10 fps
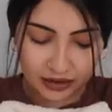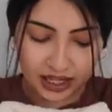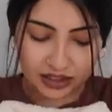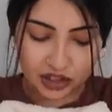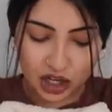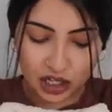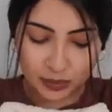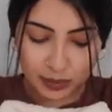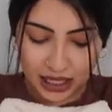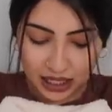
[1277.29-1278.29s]
like the
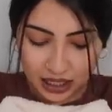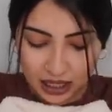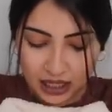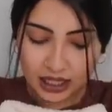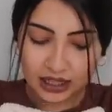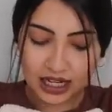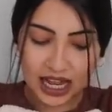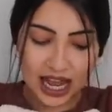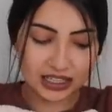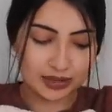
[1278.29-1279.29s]
darker pink, then it
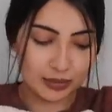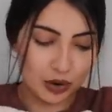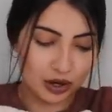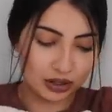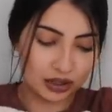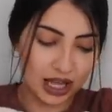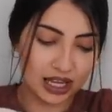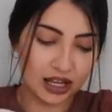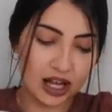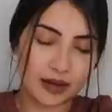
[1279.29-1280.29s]
has a more
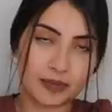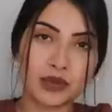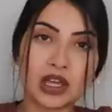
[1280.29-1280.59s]
like um,